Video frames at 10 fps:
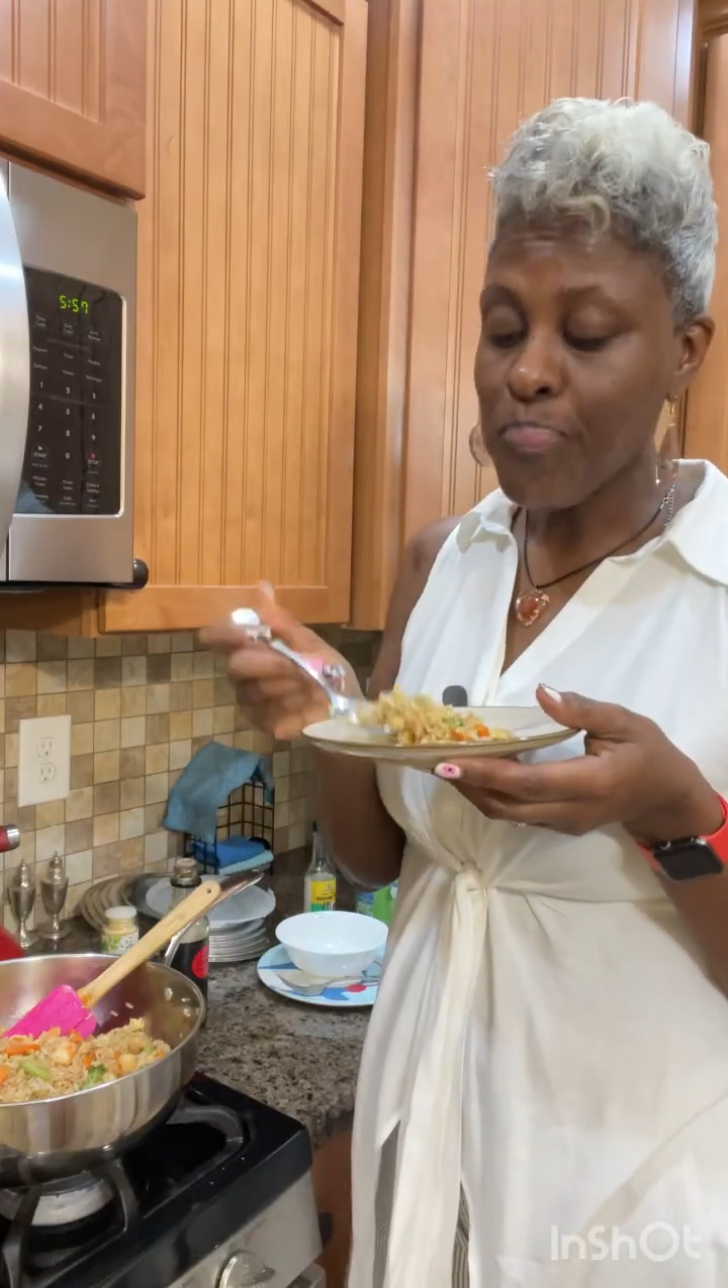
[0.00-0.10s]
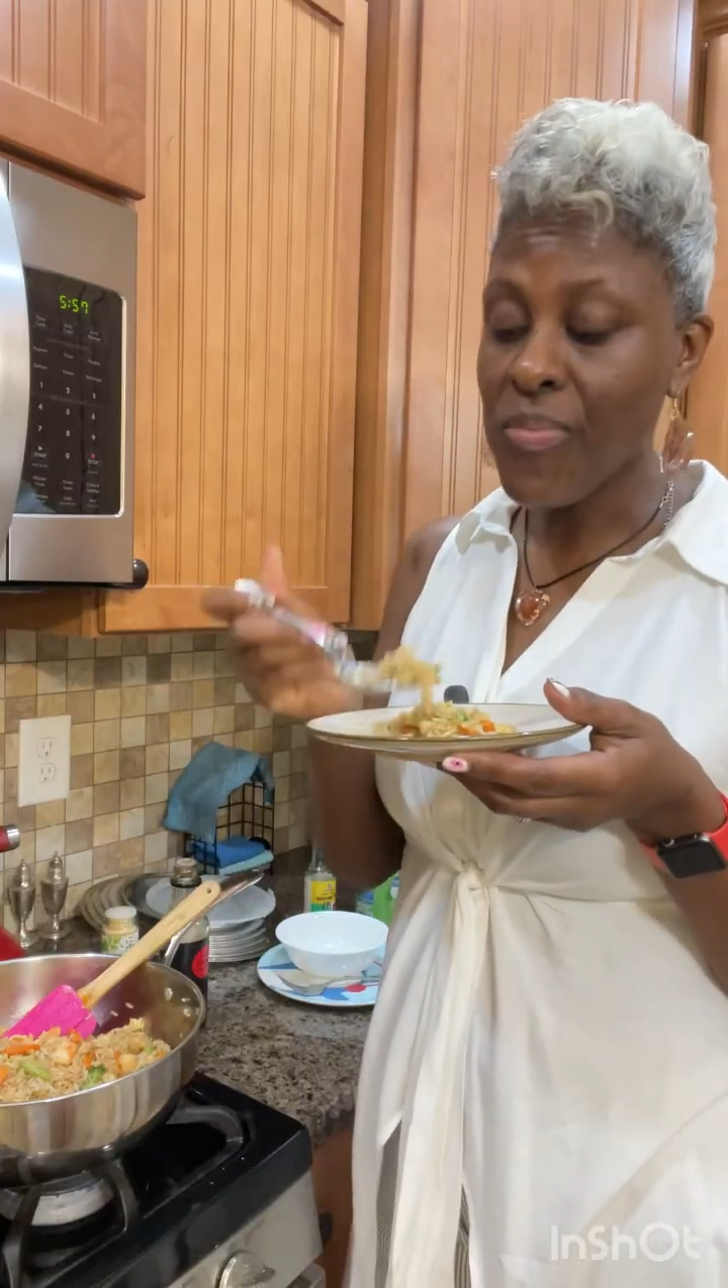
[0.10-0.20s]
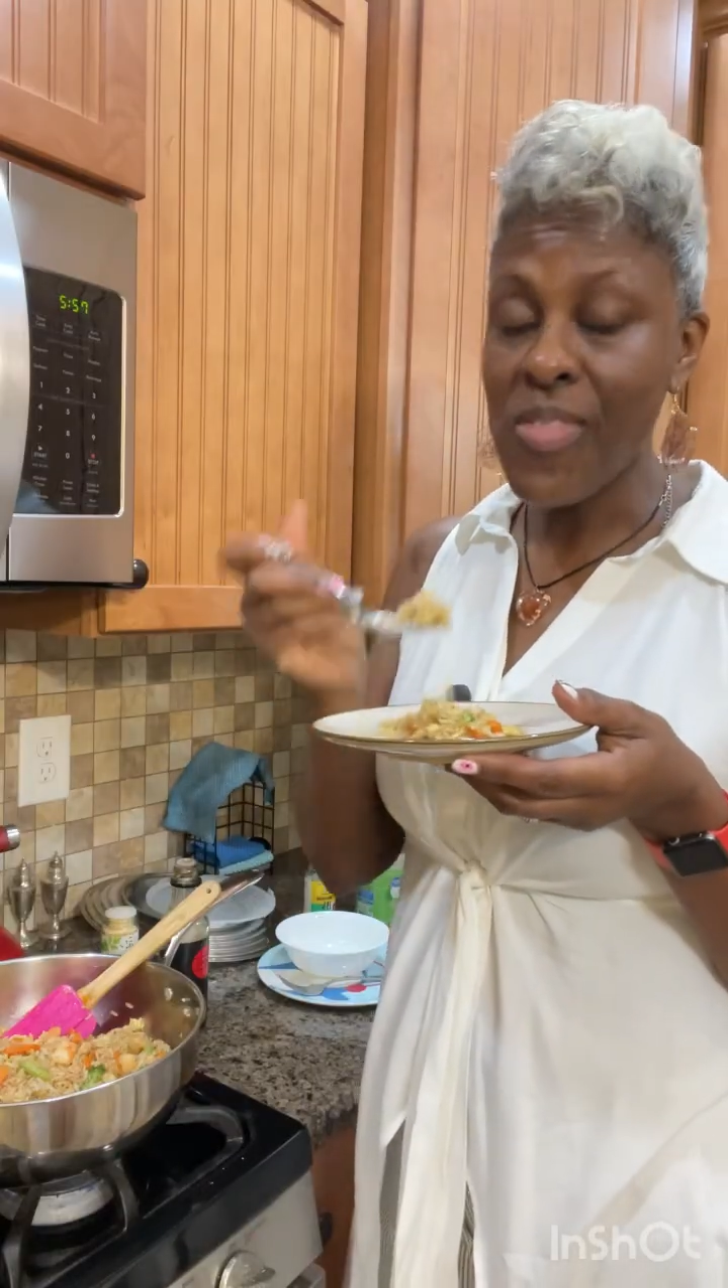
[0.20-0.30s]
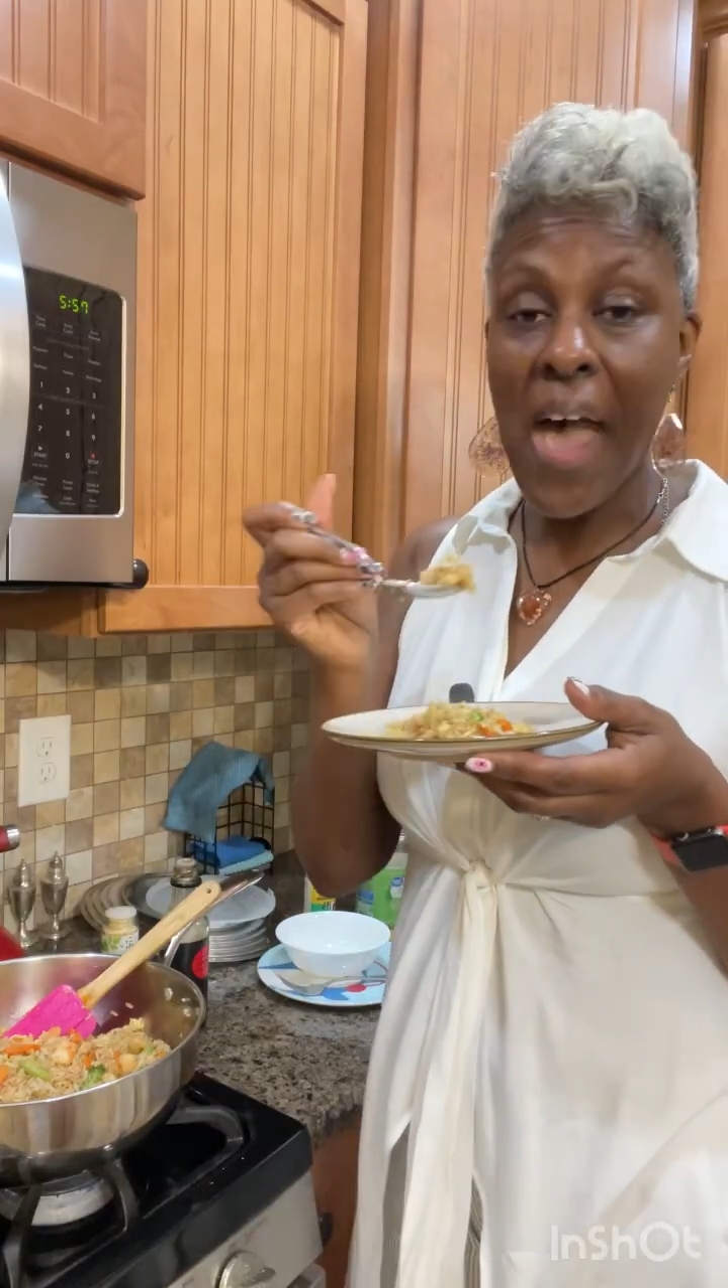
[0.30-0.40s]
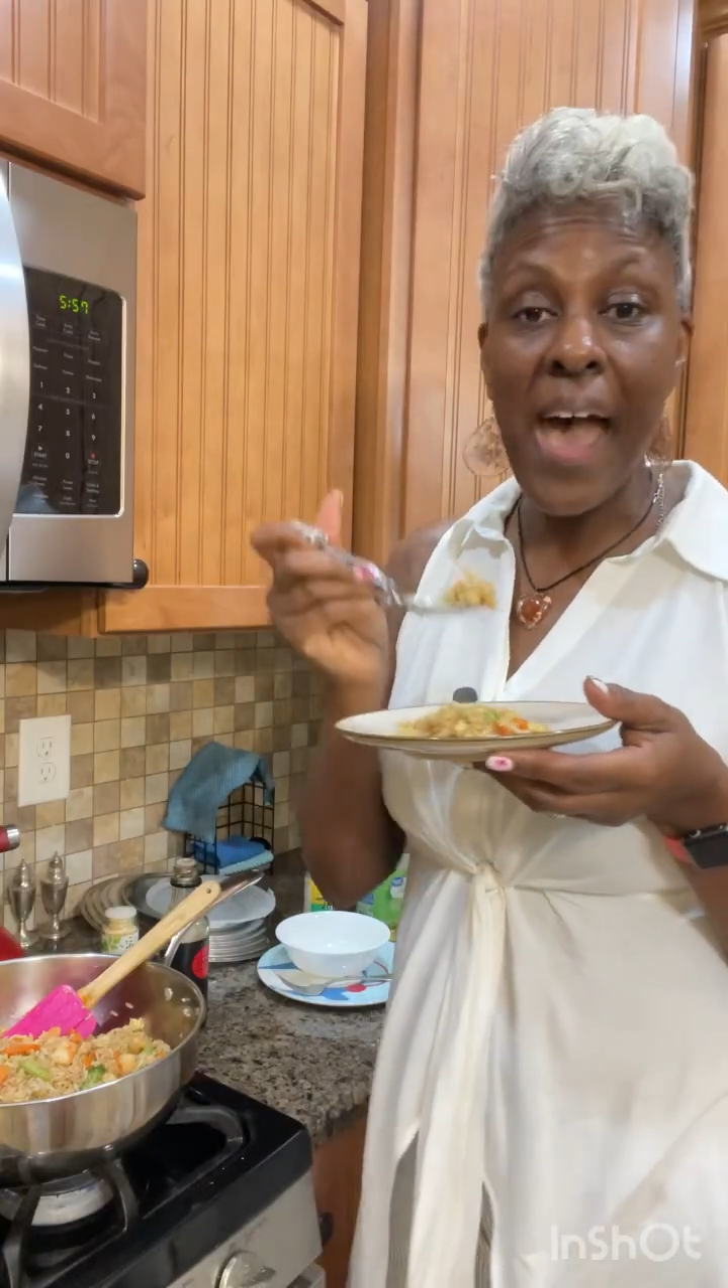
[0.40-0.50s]

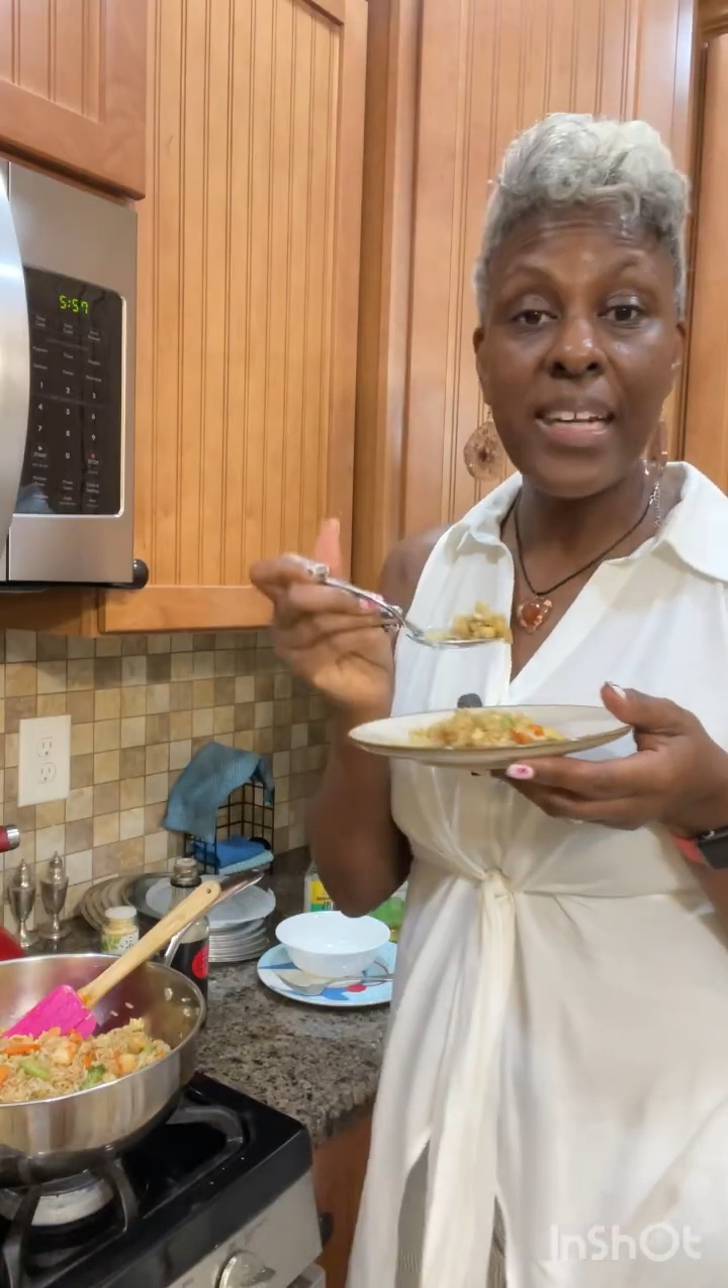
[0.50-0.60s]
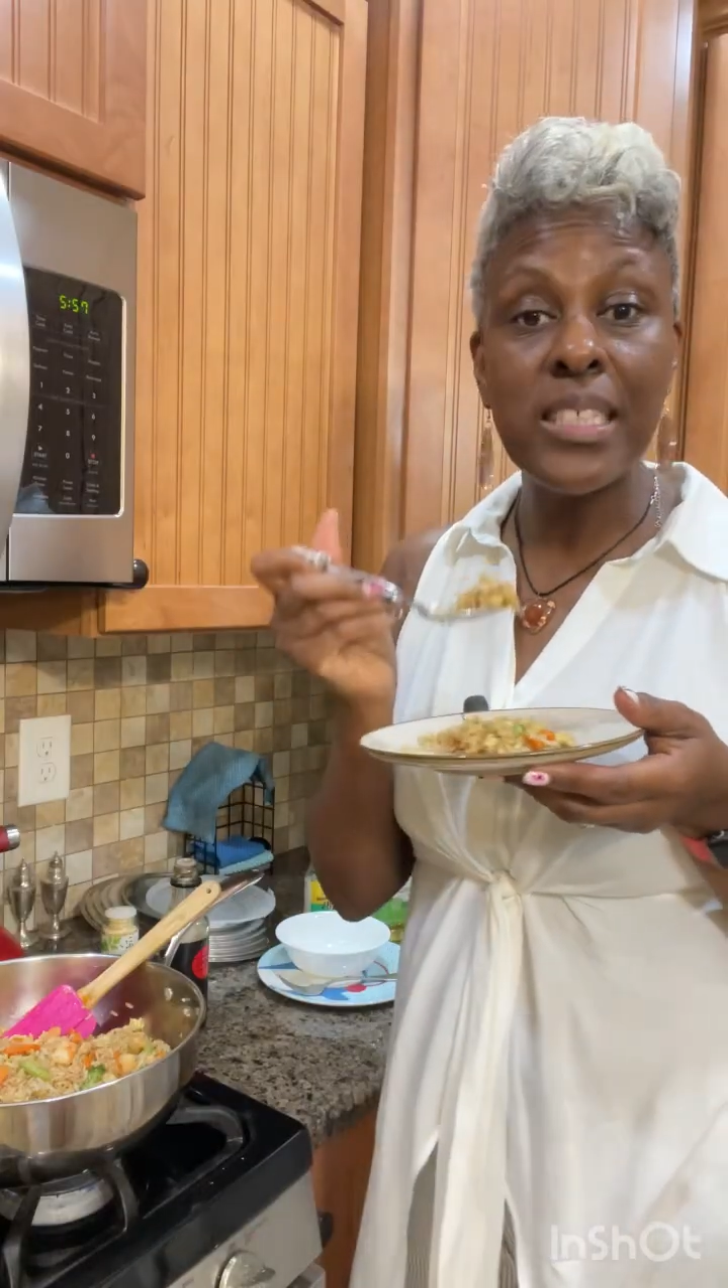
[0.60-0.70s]
That